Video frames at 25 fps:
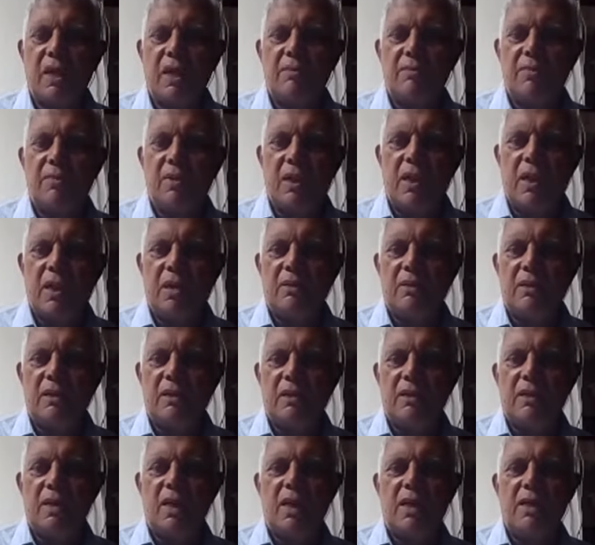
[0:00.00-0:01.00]
came
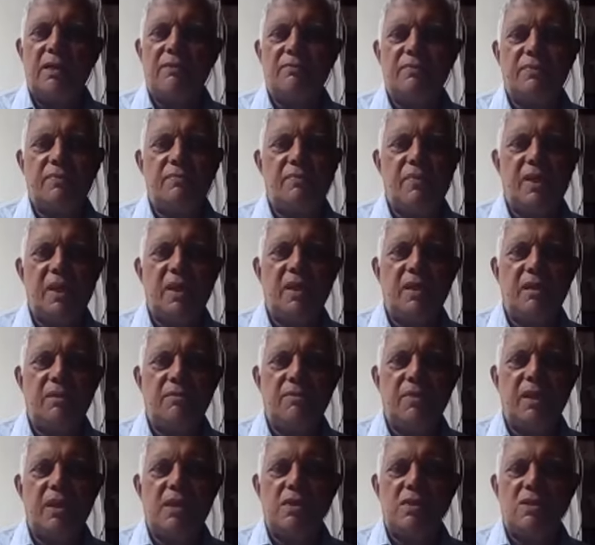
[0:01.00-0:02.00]
alive,
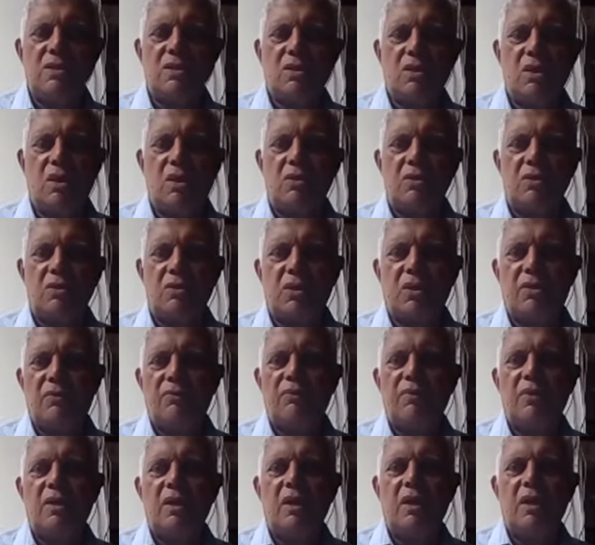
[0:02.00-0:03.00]
many songs
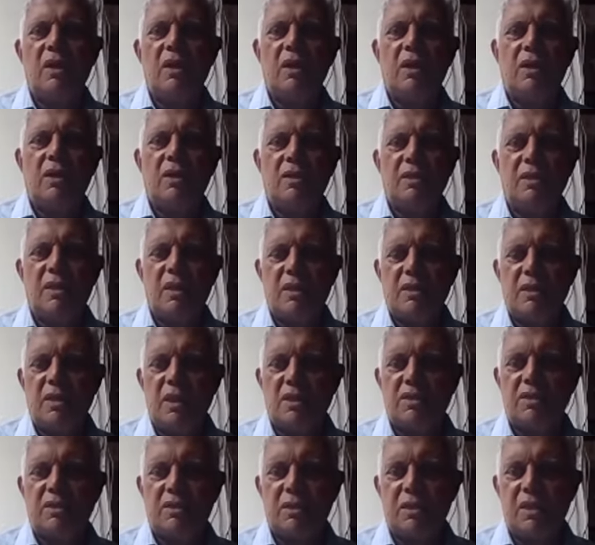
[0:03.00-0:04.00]
of
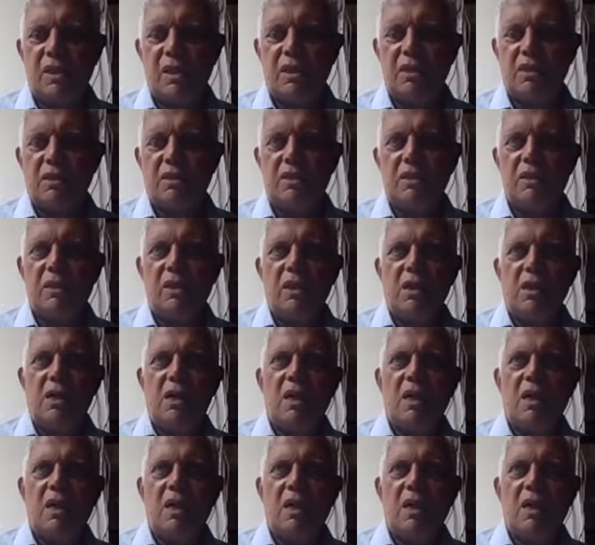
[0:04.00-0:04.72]
yesteryear,